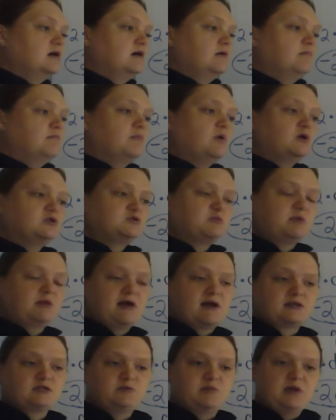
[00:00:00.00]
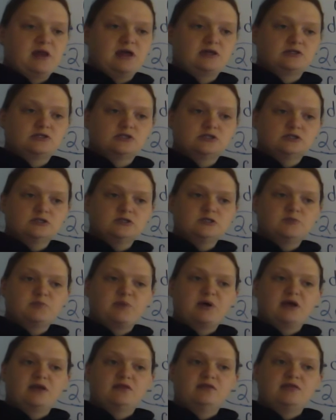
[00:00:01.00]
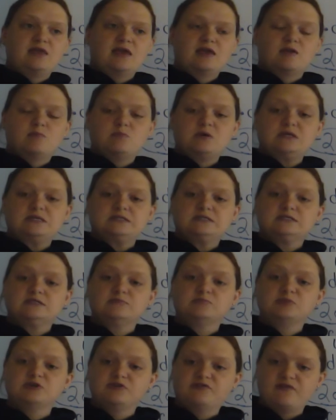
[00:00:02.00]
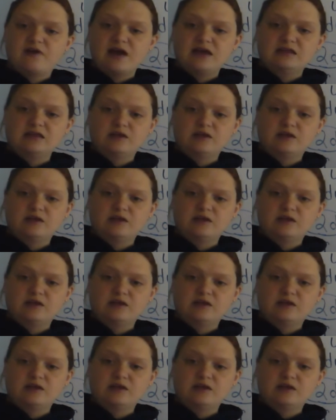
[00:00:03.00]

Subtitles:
multiple exponentials, but they can be simplified,